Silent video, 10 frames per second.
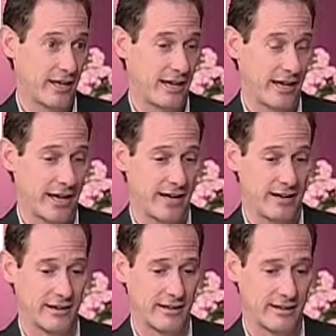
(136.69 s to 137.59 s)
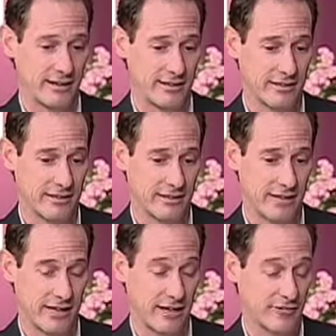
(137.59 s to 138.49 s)
And
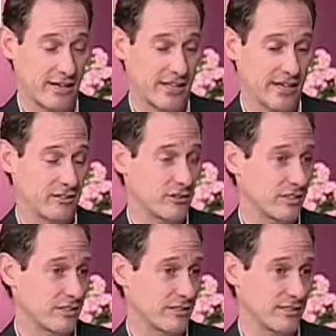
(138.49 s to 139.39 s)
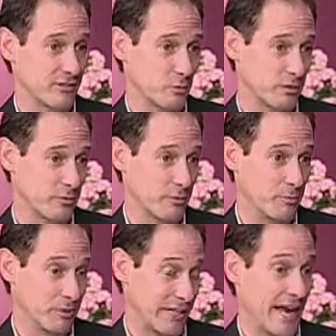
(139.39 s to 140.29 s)
I finally had to look at this as, well, the
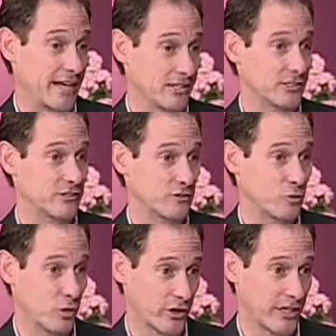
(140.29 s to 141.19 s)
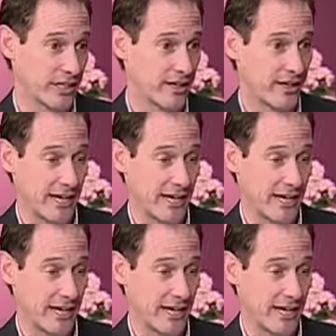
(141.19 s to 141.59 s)
plan isn't working,